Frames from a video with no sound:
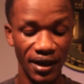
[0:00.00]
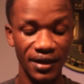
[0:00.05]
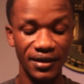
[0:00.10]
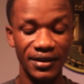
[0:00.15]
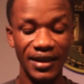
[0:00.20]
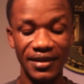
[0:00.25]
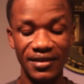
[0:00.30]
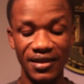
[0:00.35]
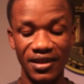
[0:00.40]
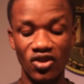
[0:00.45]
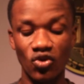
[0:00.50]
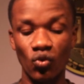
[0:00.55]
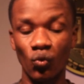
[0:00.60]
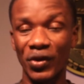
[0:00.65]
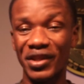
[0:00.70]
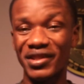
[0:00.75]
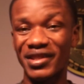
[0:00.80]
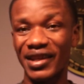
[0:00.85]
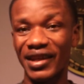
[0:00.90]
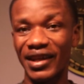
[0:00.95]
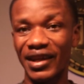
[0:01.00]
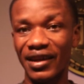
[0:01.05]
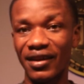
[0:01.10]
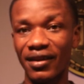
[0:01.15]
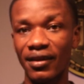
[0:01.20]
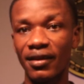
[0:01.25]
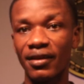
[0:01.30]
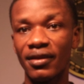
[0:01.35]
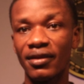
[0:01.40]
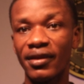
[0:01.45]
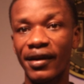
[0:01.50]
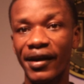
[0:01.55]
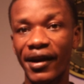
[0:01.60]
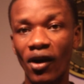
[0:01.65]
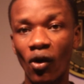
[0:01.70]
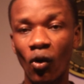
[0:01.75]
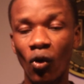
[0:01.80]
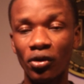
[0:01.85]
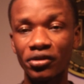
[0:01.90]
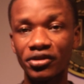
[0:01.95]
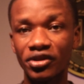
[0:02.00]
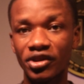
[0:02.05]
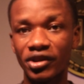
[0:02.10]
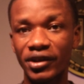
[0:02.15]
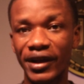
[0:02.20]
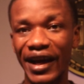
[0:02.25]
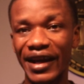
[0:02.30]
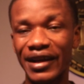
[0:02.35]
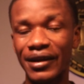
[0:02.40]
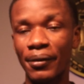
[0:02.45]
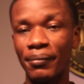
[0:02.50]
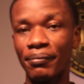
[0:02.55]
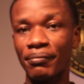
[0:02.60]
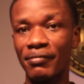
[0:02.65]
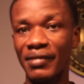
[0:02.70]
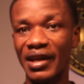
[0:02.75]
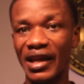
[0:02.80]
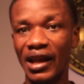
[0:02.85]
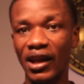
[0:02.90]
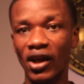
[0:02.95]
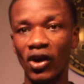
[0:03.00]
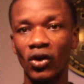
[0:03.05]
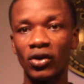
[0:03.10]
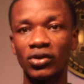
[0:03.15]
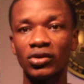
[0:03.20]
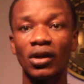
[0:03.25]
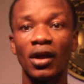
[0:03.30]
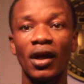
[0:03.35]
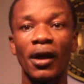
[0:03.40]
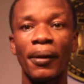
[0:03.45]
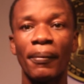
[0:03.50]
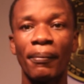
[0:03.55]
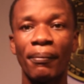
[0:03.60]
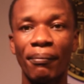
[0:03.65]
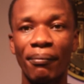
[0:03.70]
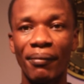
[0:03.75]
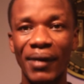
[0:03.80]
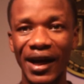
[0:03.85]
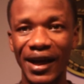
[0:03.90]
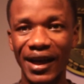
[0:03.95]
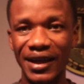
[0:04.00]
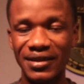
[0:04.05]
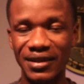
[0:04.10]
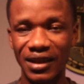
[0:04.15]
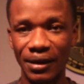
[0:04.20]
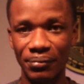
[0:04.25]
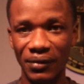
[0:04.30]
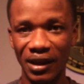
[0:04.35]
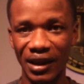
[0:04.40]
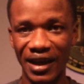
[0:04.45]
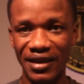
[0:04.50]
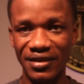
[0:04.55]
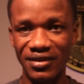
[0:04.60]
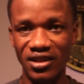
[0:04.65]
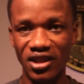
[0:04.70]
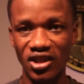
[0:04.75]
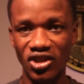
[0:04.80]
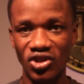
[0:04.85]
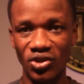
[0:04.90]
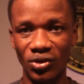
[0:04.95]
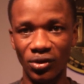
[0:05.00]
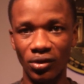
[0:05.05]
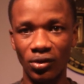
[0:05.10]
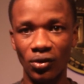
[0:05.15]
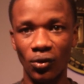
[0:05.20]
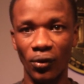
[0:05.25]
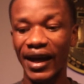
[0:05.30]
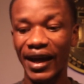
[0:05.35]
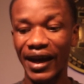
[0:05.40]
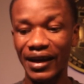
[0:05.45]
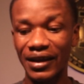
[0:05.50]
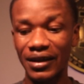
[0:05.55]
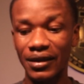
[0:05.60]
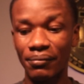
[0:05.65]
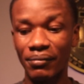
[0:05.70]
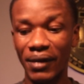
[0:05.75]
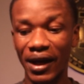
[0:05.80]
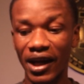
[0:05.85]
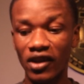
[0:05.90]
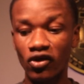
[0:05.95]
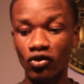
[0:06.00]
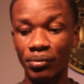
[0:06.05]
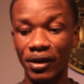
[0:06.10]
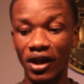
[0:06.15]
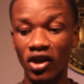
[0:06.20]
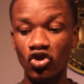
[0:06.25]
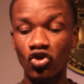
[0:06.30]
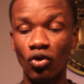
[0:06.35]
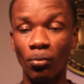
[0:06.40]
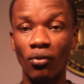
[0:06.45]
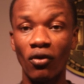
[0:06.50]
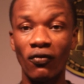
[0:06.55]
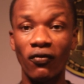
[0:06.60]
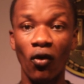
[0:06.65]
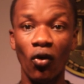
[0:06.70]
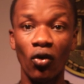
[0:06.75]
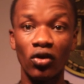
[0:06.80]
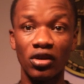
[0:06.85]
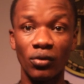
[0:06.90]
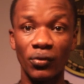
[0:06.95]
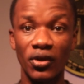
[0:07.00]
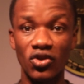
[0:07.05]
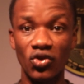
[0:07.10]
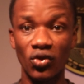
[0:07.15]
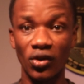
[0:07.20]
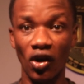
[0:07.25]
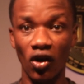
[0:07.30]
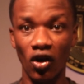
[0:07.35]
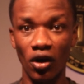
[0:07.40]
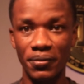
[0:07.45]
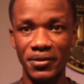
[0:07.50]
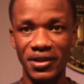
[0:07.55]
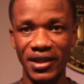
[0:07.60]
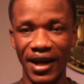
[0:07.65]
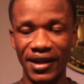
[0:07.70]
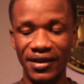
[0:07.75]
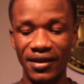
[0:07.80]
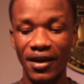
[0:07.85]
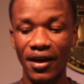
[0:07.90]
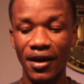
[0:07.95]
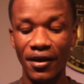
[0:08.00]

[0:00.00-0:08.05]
That is with a 300 million market capitalization, and market will begin to move all the way to the upside.